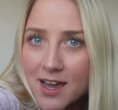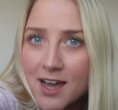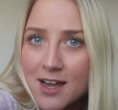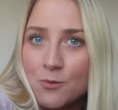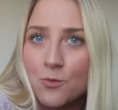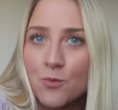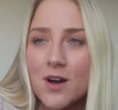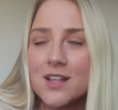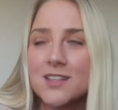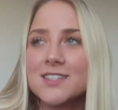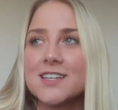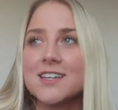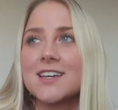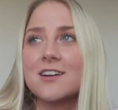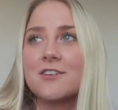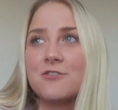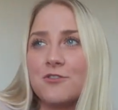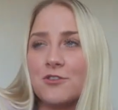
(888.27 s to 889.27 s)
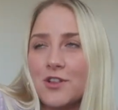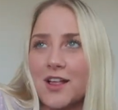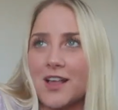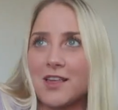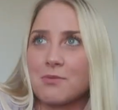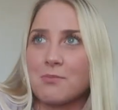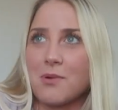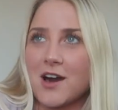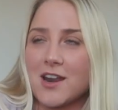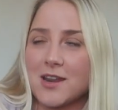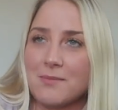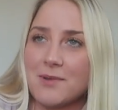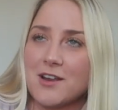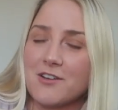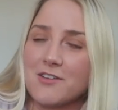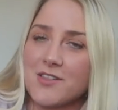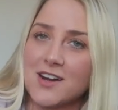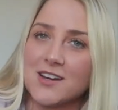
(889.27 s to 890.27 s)
I want to get a full-length body
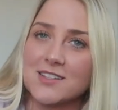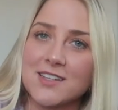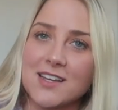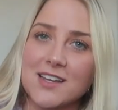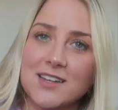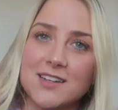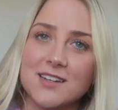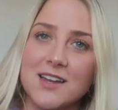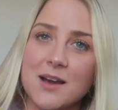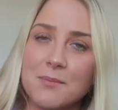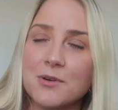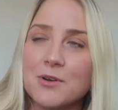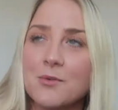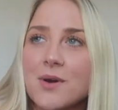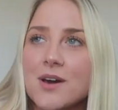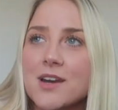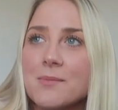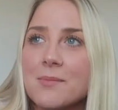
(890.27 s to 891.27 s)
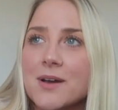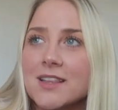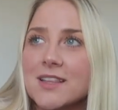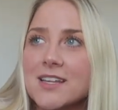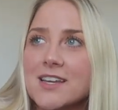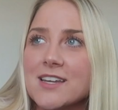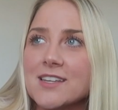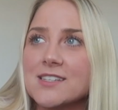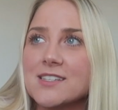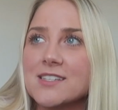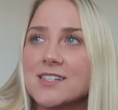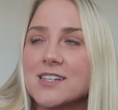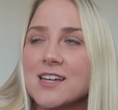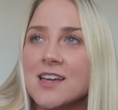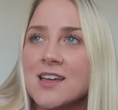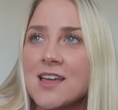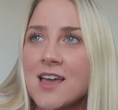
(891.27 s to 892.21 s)
mirror. That is like number one on my list.